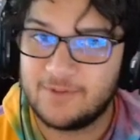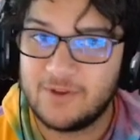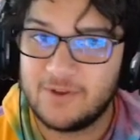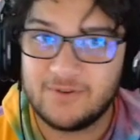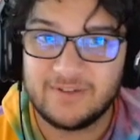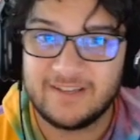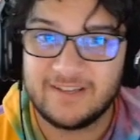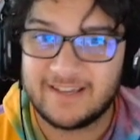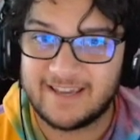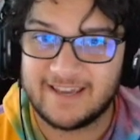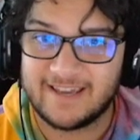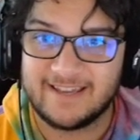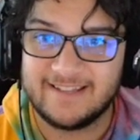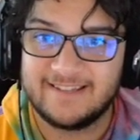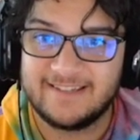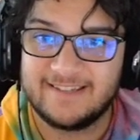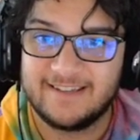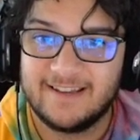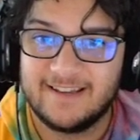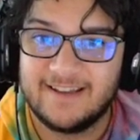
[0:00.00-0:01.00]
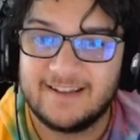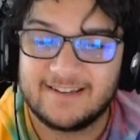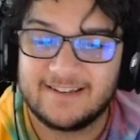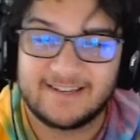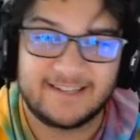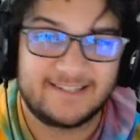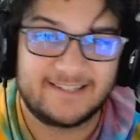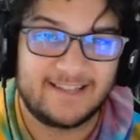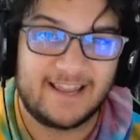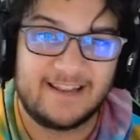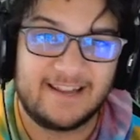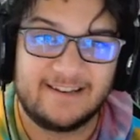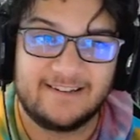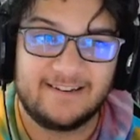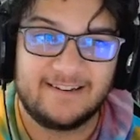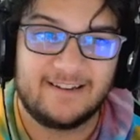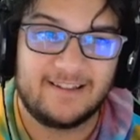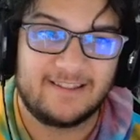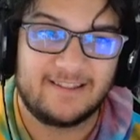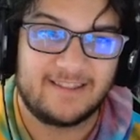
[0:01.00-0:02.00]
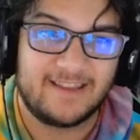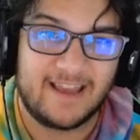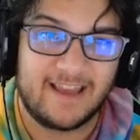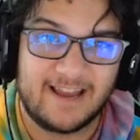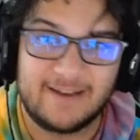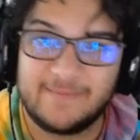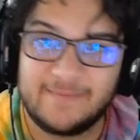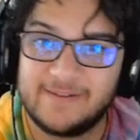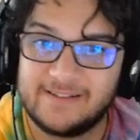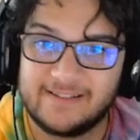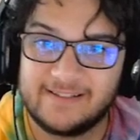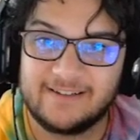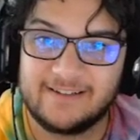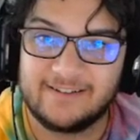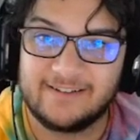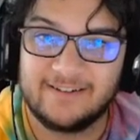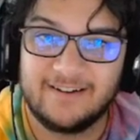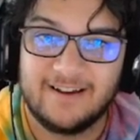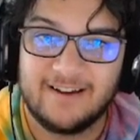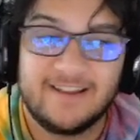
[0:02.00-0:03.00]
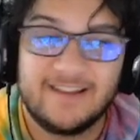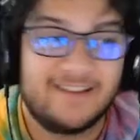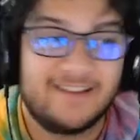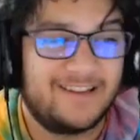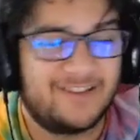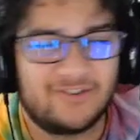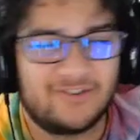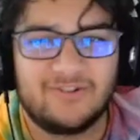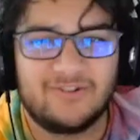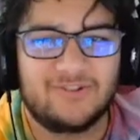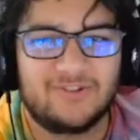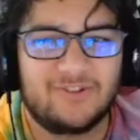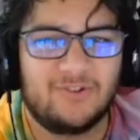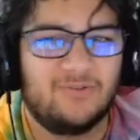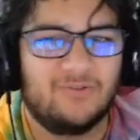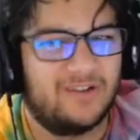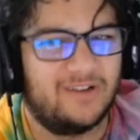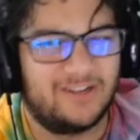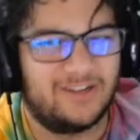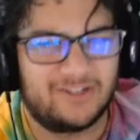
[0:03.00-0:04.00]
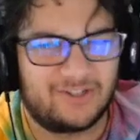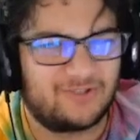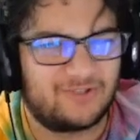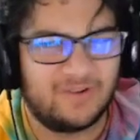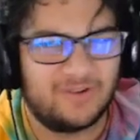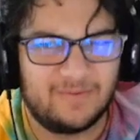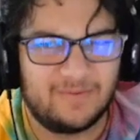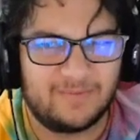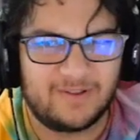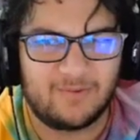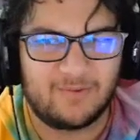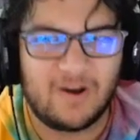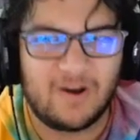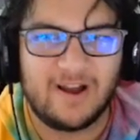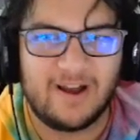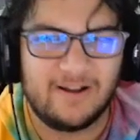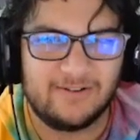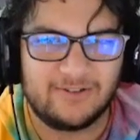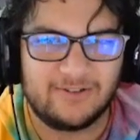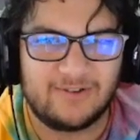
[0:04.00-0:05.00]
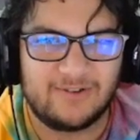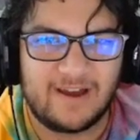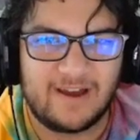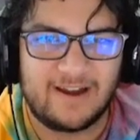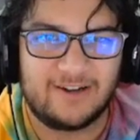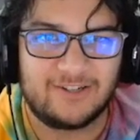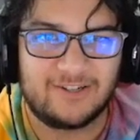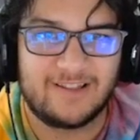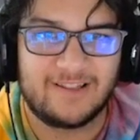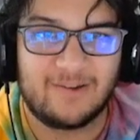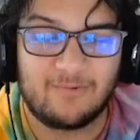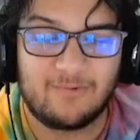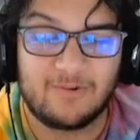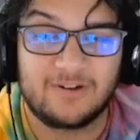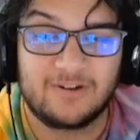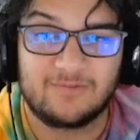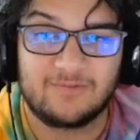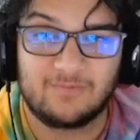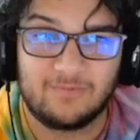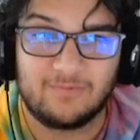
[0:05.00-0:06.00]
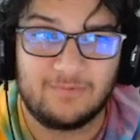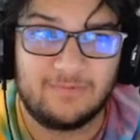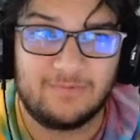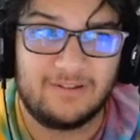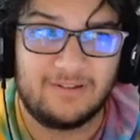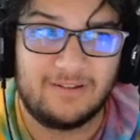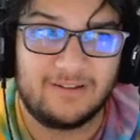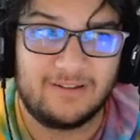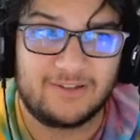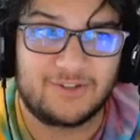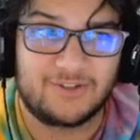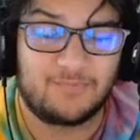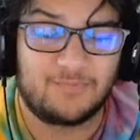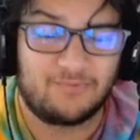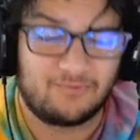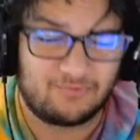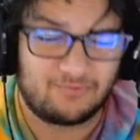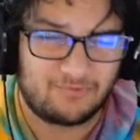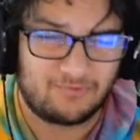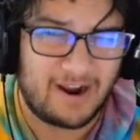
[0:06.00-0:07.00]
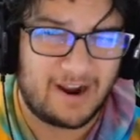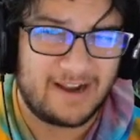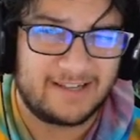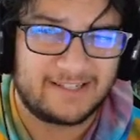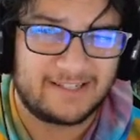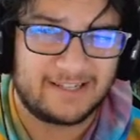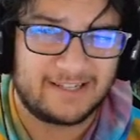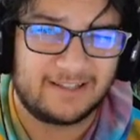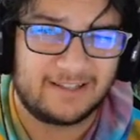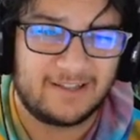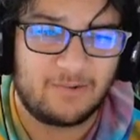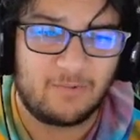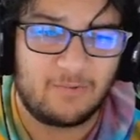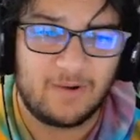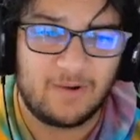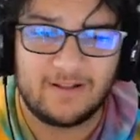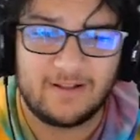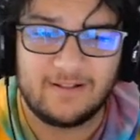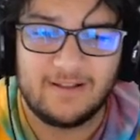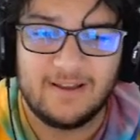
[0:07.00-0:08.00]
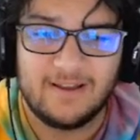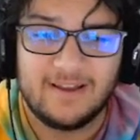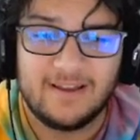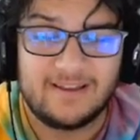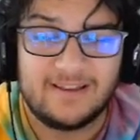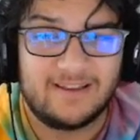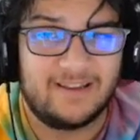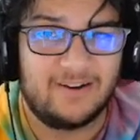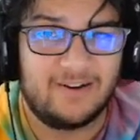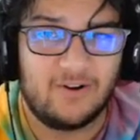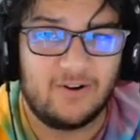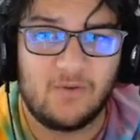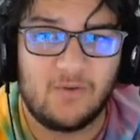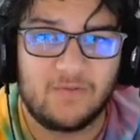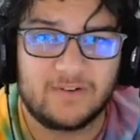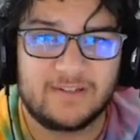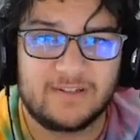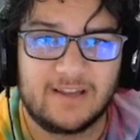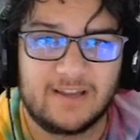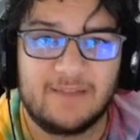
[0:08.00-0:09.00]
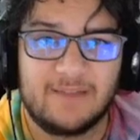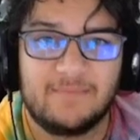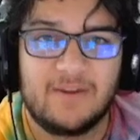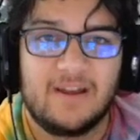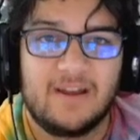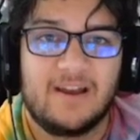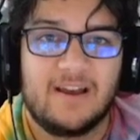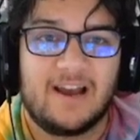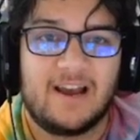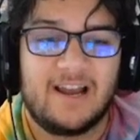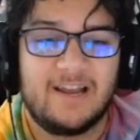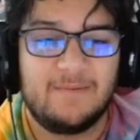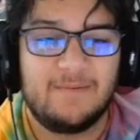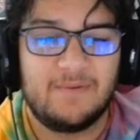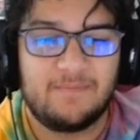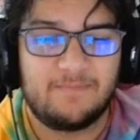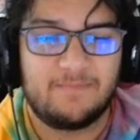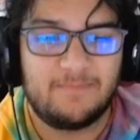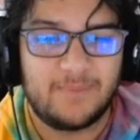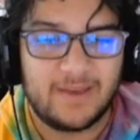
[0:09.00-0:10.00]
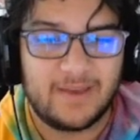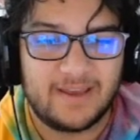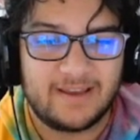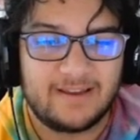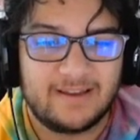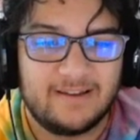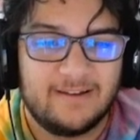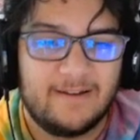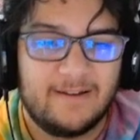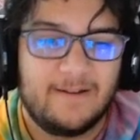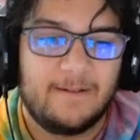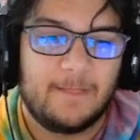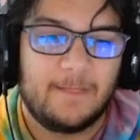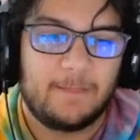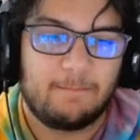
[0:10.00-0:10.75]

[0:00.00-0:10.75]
Using kids to Zetton the enemy leader is also extremely wild strategy that works surprisingly well in overtime. I am a big